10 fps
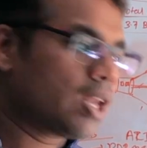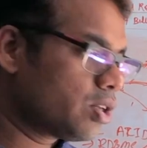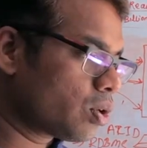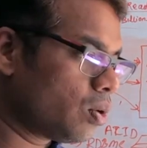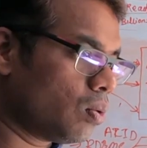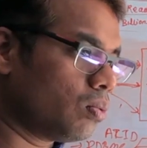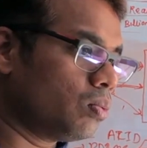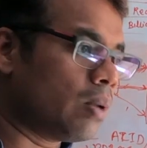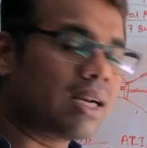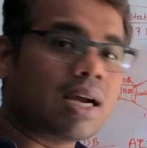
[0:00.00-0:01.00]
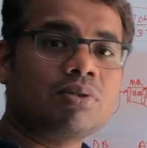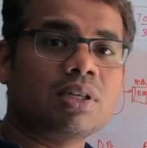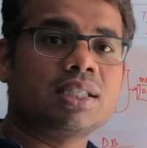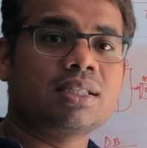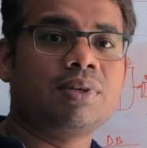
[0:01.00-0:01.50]
So what counter
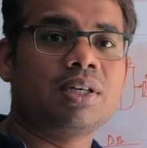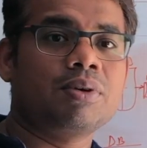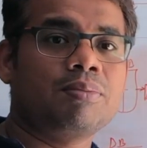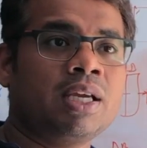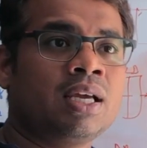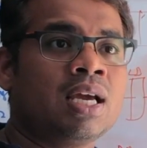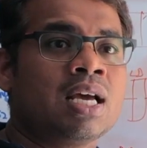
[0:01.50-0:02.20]
system it would be?